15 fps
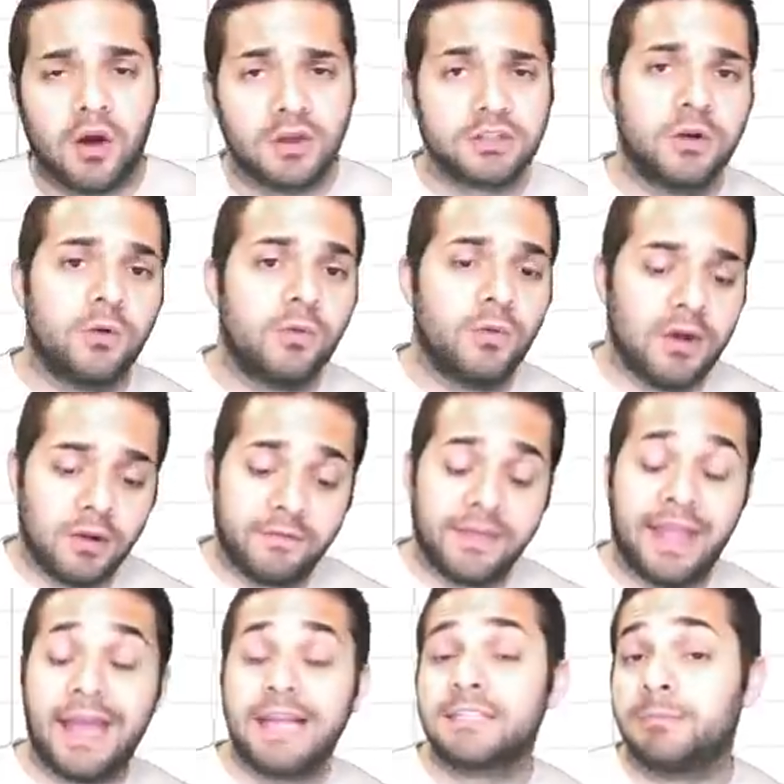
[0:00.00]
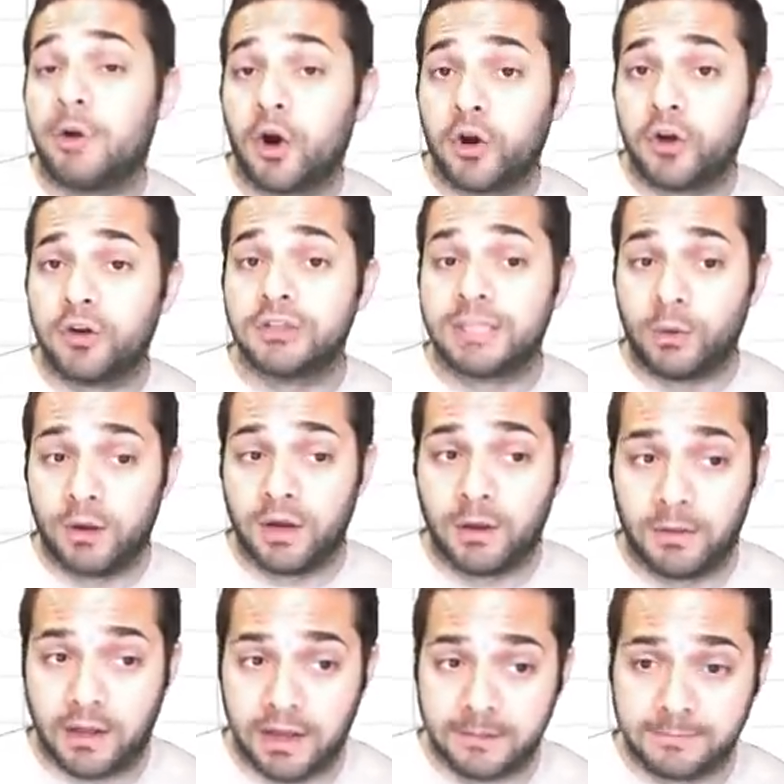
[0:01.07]
Also, if they add some partners, that will help
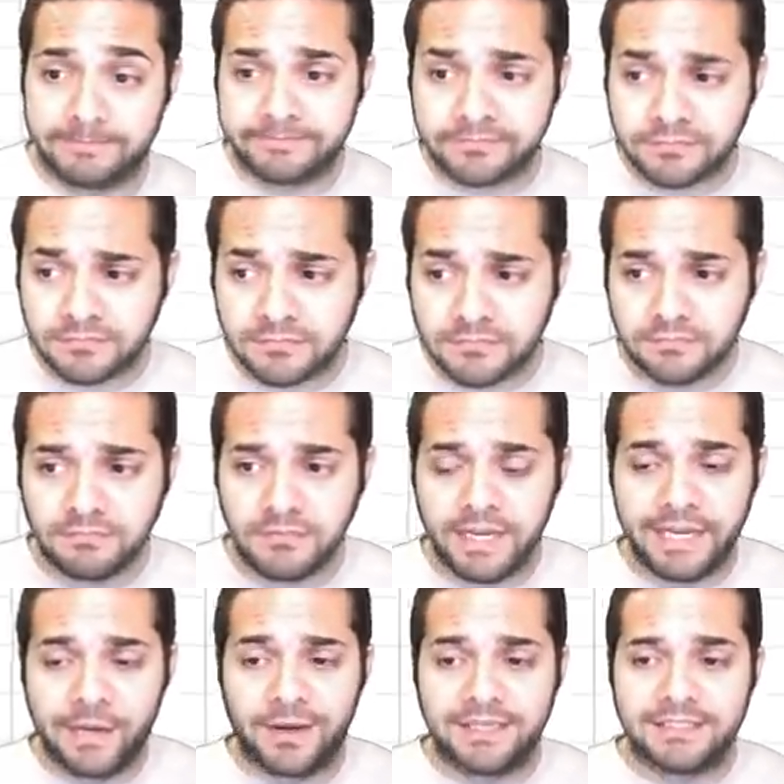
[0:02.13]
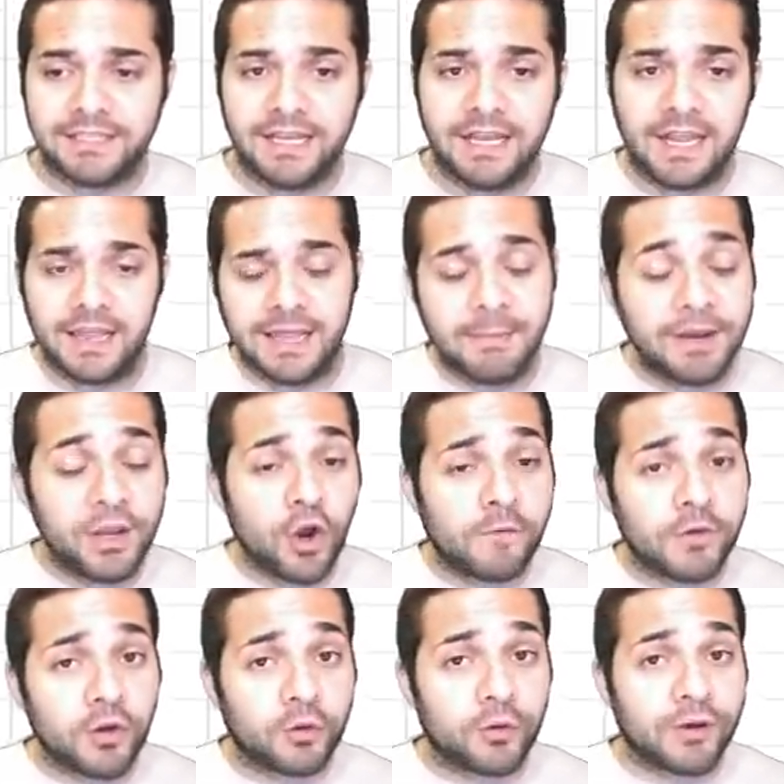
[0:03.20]
a lot. Anyways, let me know if
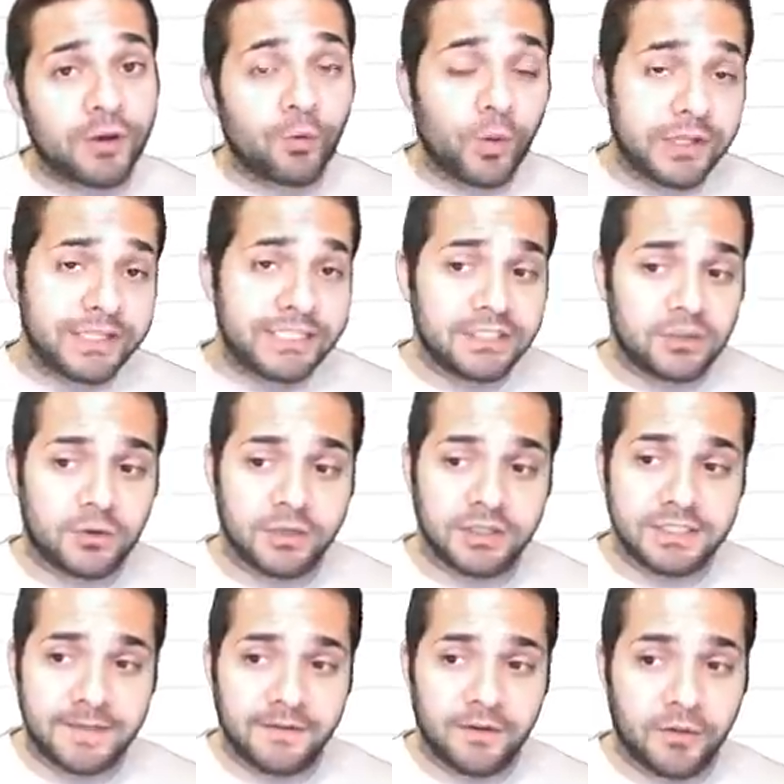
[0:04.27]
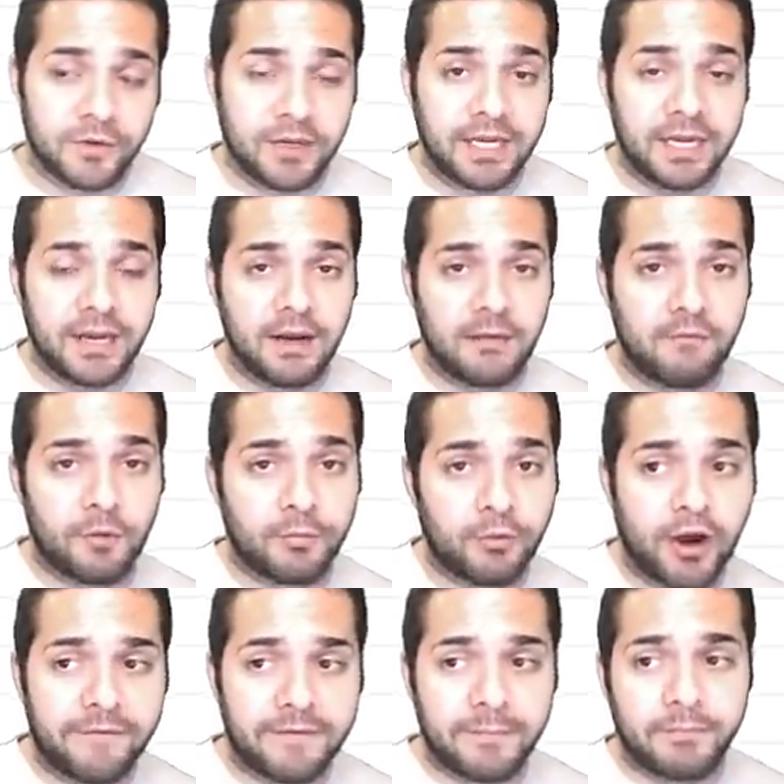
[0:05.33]
you agree with these scores. 73 for
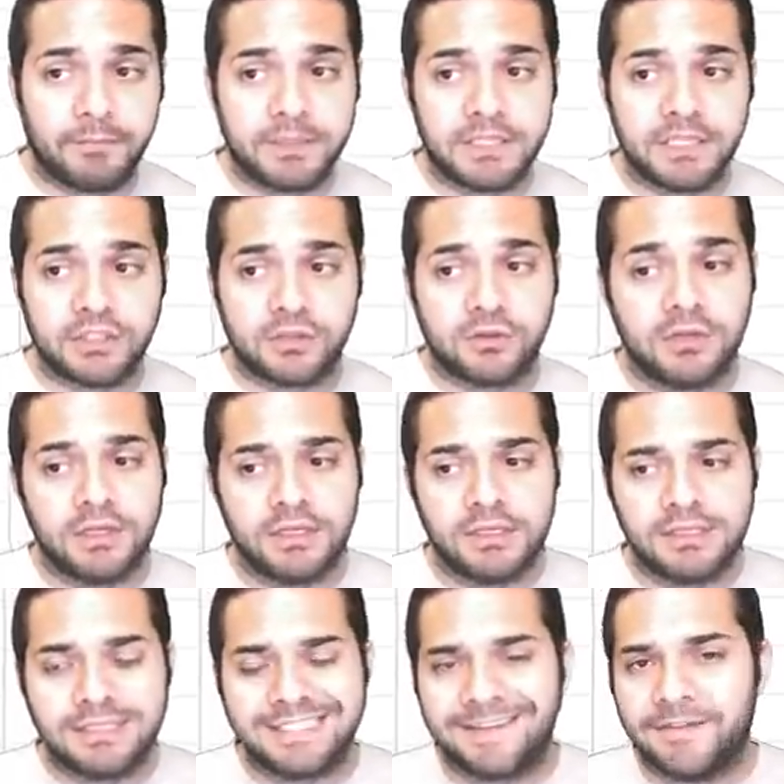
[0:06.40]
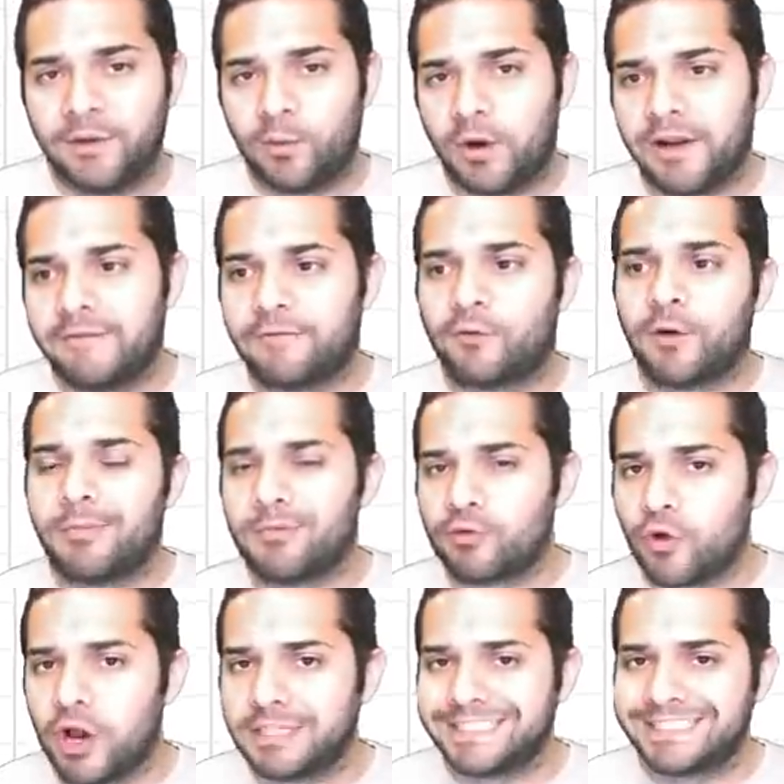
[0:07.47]
profit potential, 71 for
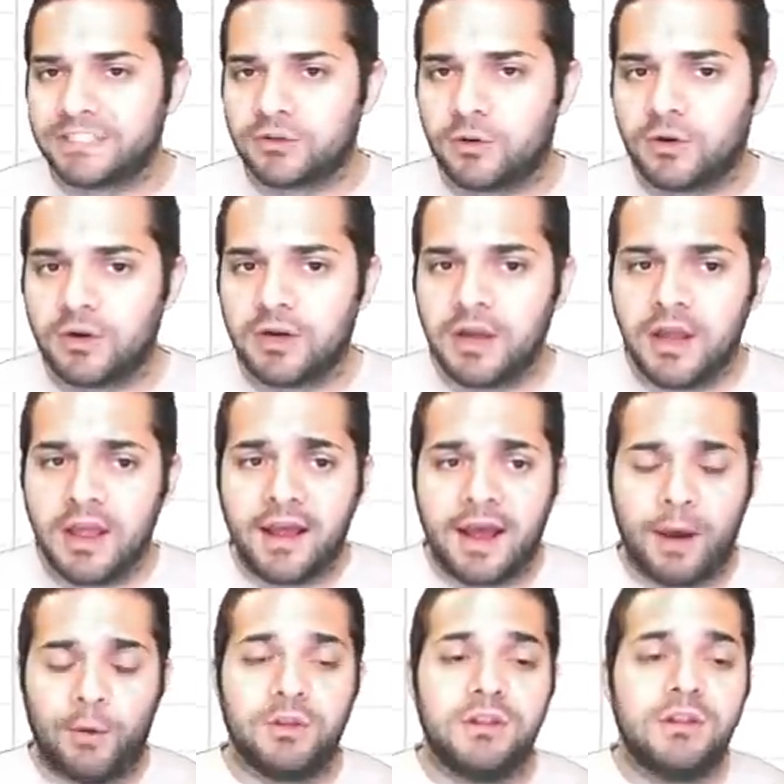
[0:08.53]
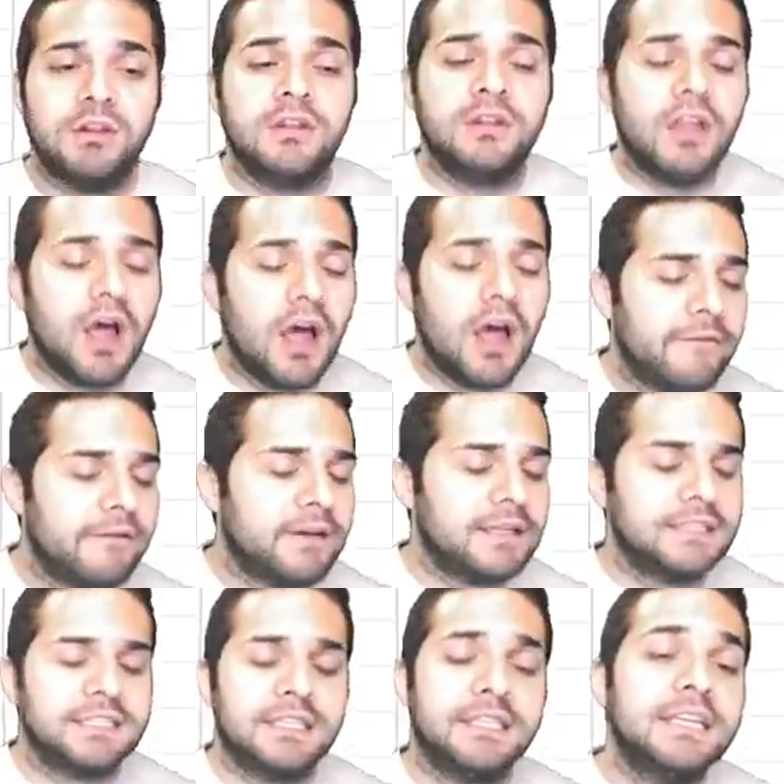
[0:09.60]
project score. I would love
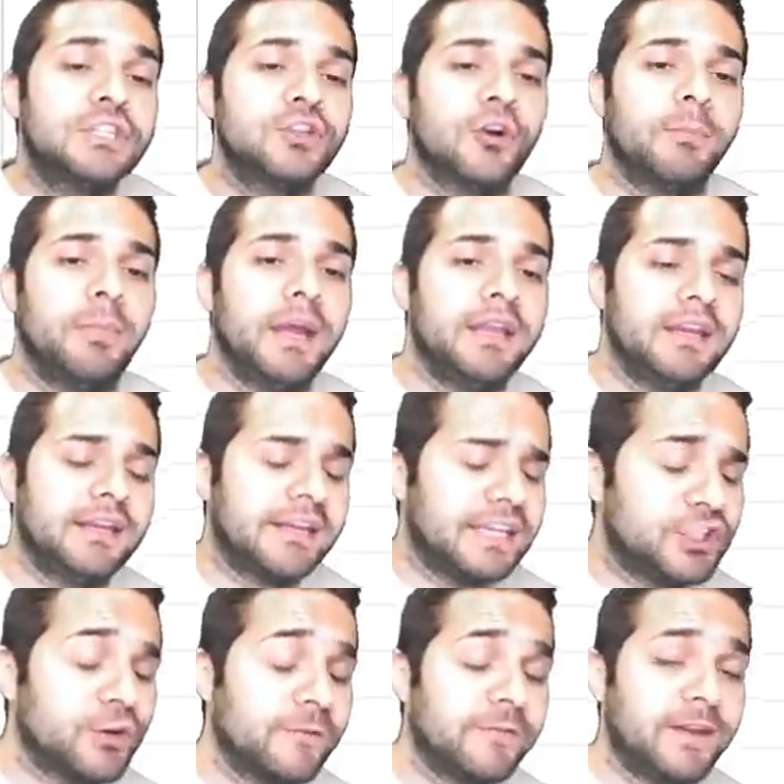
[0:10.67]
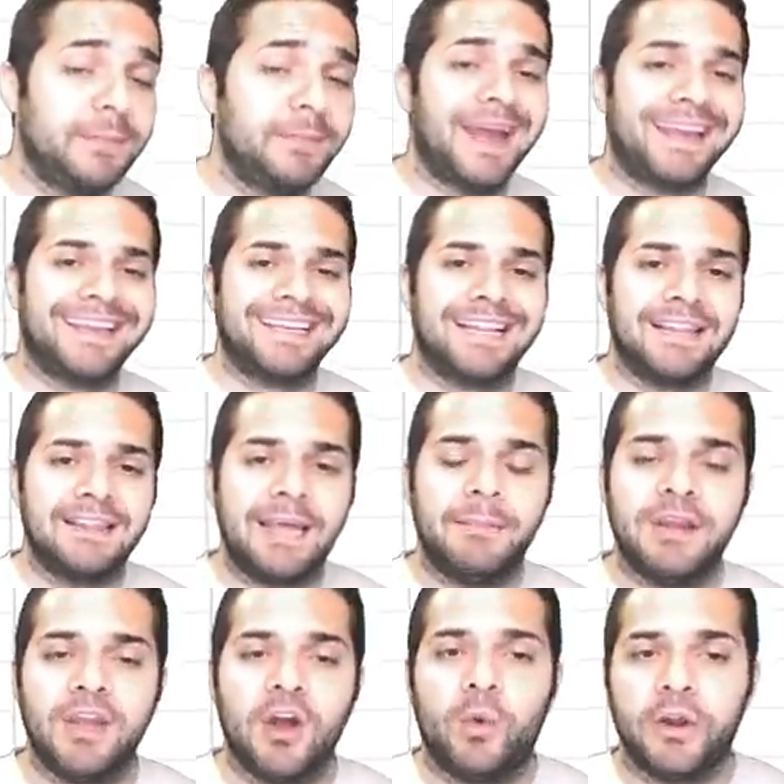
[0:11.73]
to get your opinion, get your feedback. Let me
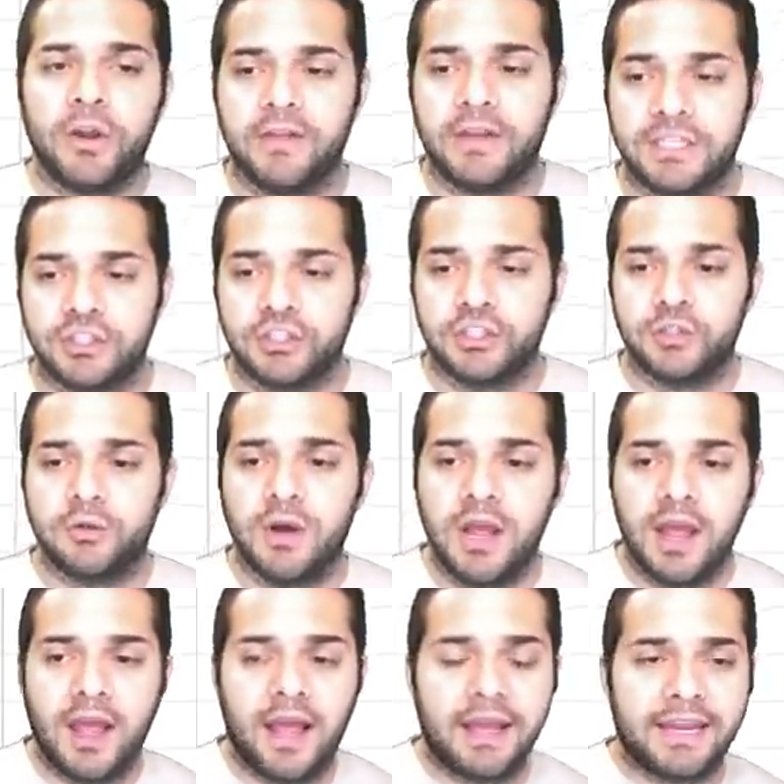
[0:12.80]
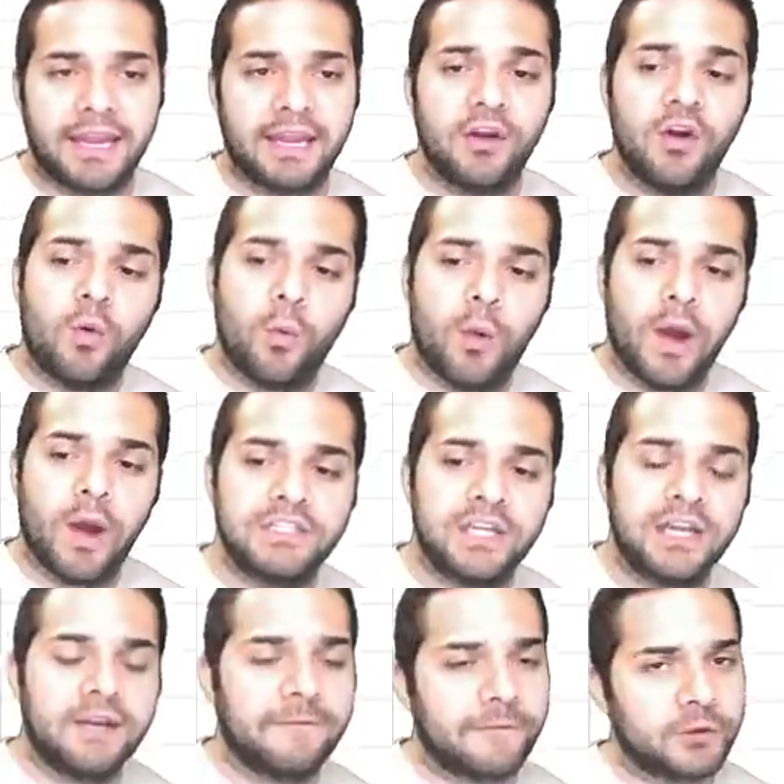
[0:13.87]
know what you think I should do. Again,
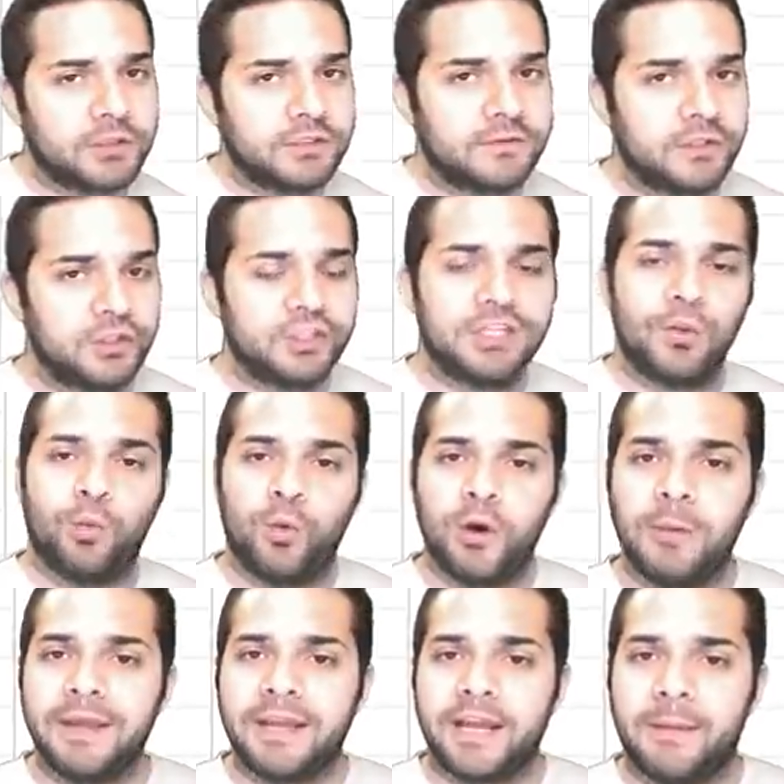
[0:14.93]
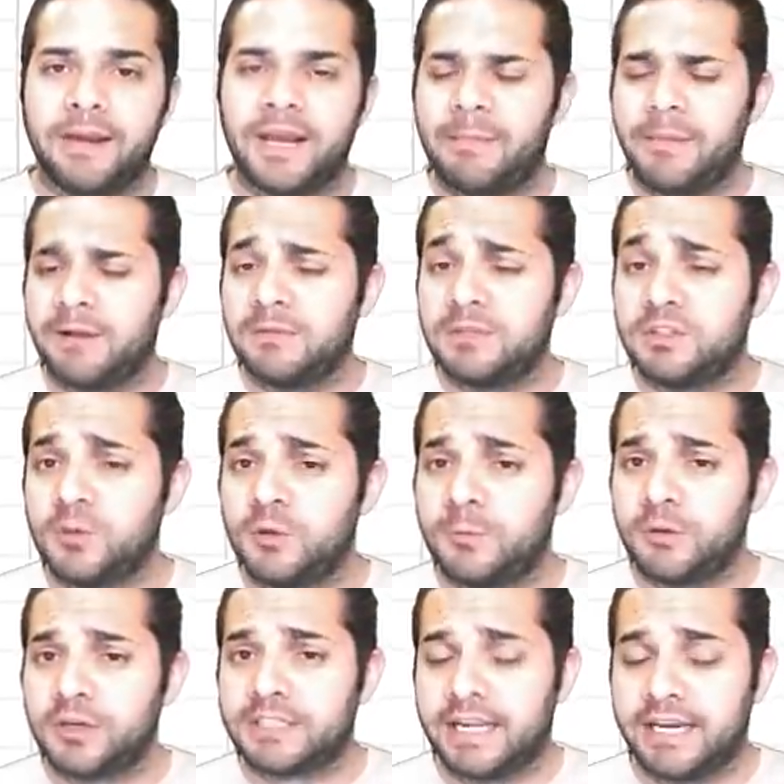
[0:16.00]
Wanchain versus Fusion will be coming up. I'm
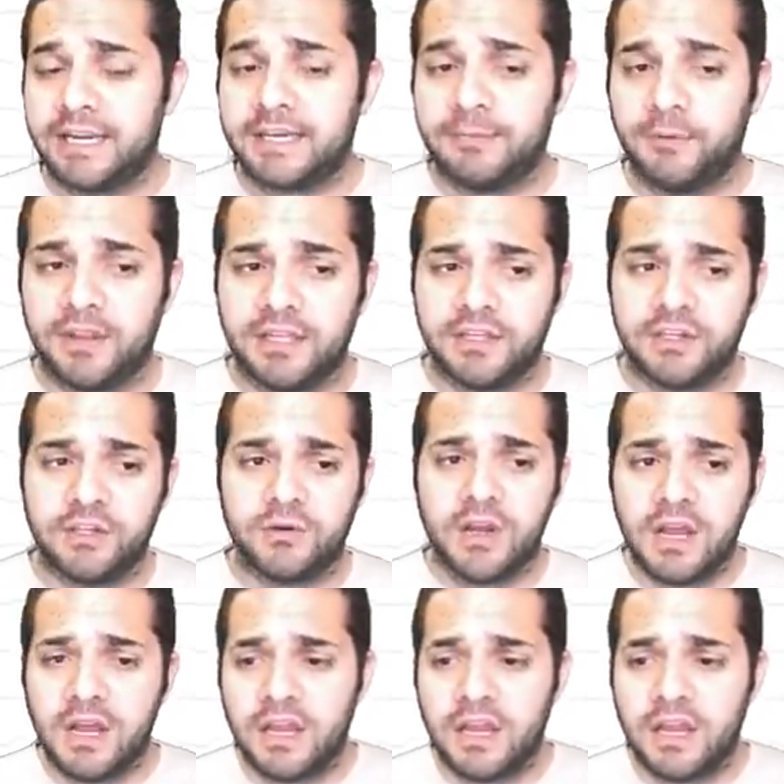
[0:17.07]
super excited to bring that to you.